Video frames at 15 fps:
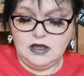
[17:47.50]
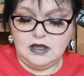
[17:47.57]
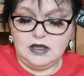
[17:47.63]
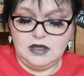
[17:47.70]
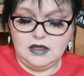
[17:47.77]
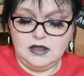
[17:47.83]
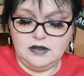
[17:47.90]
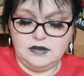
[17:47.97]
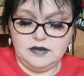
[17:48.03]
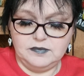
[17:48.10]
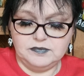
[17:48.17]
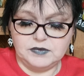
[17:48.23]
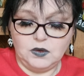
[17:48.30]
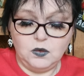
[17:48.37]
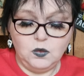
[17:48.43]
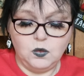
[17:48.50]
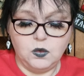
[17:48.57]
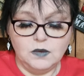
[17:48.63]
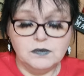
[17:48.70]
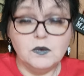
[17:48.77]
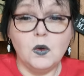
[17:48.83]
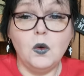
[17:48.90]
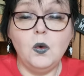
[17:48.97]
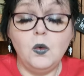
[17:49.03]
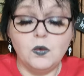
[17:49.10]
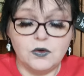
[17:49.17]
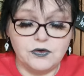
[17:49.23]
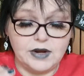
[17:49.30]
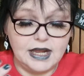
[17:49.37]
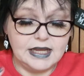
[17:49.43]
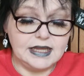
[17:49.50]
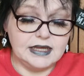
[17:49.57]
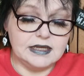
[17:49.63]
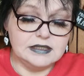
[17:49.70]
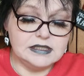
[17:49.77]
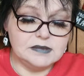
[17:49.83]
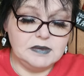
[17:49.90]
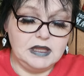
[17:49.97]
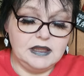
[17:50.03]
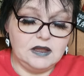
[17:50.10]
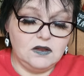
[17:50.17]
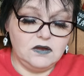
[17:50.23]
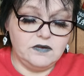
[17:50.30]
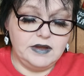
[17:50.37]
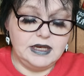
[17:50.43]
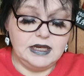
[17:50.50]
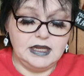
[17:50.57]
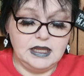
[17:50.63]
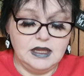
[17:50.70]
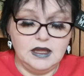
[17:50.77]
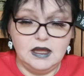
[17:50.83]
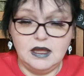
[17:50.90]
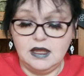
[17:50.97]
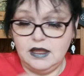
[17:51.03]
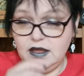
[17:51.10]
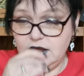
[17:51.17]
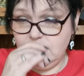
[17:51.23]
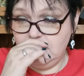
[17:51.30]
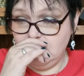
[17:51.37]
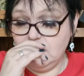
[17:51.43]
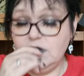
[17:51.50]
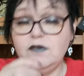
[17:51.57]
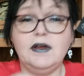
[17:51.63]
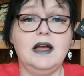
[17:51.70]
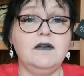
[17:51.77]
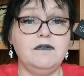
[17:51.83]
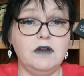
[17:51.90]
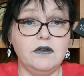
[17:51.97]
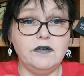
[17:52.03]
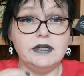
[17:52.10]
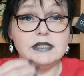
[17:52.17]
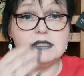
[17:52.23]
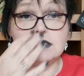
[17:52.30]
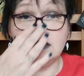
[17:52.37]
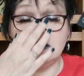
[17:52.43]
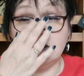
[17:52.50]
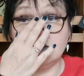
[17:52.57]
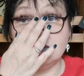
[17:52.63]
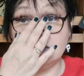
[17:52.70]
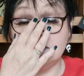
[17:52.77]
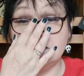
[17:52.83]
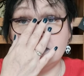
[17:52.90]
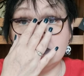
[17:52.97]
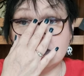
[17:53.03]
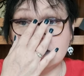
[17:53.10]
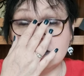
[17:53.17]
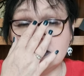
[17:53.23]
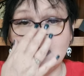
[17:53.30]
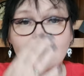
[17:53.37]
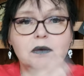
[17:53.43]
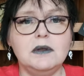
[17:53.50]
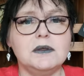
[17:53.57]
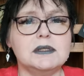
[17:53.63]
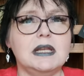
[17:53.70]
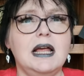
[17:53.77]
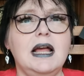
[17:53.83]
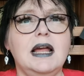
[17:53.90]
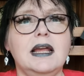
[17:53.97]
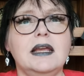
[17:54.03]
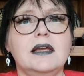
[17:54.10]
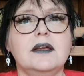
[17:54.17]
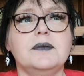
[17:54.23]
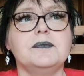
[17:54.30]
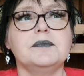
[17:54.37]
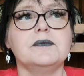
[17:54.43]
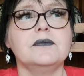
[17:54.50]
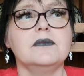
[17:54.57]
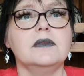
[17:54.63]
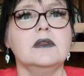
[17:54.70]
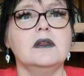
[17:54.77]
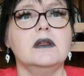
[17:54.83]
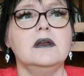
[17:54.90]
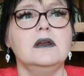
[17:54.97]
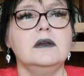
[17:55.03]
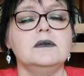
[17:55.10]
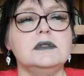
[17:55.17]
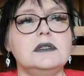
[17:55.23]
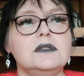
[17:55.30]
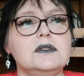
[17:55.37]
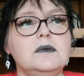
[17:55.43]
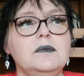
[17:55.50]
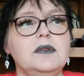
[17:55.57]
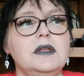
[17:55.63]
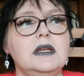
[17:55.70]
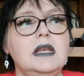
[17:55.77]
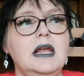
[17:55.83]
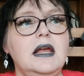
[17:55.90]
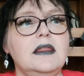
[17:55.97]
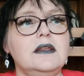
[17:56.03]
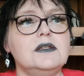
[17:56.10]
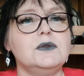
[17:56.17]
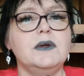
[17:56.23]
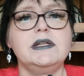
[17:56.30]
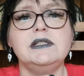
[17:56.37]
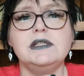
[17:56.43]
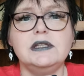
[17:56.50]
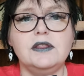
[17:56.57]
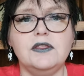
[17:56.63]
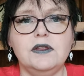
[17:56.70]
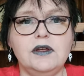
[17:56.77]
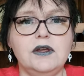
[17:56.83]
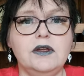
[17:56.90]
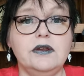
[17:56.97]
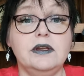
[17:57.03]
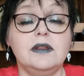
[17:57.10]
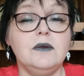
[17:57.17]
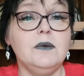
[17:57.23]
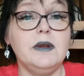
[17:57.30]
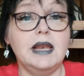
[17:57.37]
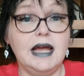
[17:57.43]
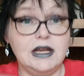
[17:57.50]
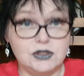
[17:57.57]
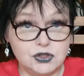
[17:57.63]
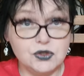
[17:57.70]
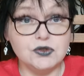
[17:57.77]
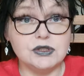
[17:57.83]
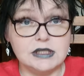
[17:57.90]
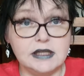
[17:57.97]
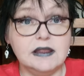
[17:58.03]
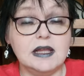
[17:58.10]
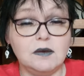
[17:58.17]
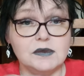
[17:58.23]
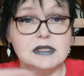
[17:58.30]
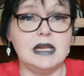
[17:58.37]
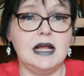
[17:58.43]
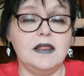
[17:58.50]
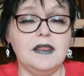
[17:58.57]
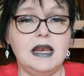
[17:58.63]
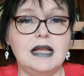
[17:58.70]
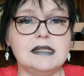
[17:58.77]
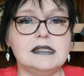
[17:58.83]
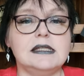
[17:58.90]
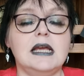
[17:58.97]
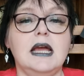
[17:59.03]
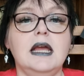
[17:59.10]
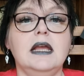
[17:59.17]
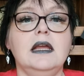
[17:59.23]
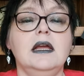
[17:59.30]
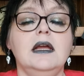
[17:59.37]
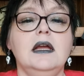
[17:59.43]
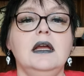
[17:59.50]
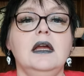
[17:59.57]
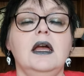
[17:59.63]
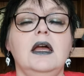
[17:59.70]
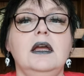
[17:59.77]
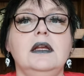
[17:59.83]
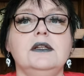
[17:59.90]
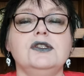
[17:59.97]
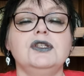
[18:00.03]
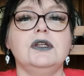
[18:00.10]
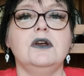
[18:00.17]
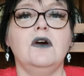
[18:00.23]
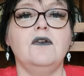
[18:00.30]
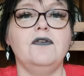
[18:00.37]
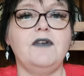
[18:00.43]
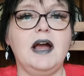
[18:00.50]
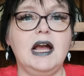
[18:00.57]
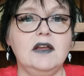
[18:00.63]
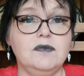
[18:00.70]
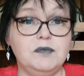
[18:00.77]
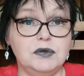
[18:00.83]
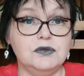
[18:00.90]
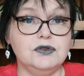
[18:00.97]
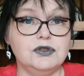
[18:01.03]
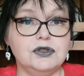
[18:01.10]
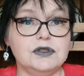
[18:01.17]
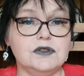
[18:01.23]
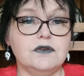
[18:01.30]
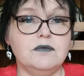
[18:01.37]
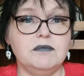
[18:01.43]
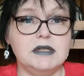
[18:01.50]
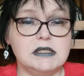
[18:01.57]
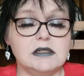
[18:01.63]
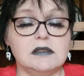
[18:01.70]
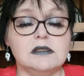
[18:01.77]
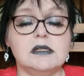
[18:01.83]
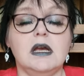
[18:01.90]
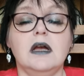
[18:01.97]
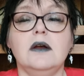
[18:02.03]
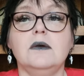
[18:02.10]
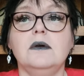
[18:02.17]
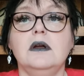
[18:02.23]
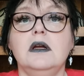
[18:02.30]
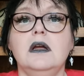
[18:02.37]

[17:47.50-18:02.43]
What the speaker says: Oh crack, you can smell that already. One of our florists had got some mistletoe and it was like, so it's something like the 23rd, and they were like shutting, that was like the last day, and she got 5 bunches of mistletoe,